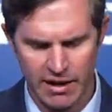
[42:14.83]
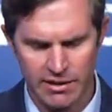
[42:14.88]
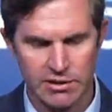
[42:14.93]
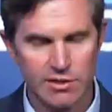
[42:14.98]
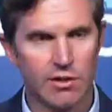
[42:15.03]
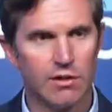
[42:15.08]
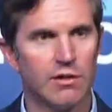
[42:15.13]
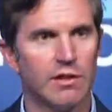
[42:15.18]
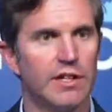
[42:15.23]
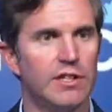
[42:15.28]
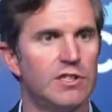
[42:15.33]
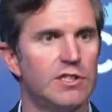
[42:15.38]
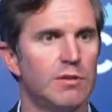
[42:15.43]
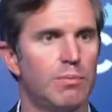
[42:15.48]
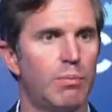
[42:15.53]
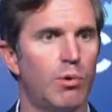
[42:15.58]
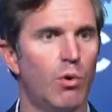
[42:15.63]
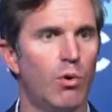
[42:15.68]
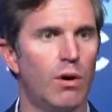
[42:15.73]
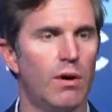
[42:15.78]
Certainly
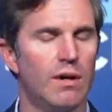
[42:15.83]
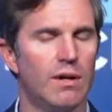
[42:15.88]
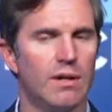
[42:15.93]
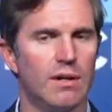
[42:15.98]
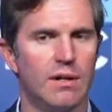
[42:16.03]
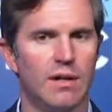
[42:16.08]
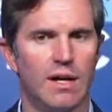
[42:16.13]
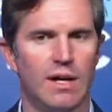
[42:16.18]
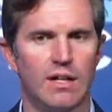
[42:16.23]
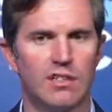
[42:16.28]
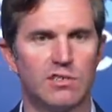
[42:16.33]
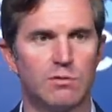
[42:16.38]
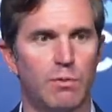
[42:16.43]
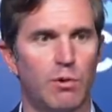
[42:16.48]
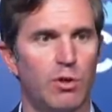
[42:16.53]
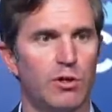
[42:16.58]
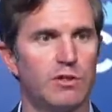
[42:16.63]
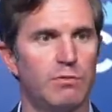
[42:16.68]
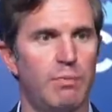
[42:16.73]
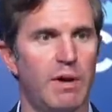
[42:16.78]
support
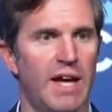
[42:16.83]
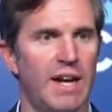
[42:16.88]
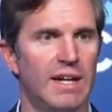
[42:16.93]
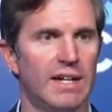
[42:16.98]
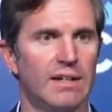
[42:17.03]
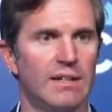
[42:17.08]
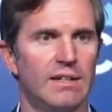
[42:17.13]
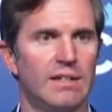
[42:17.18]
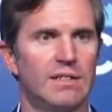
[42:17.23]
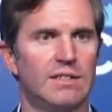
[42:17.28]
sports betting.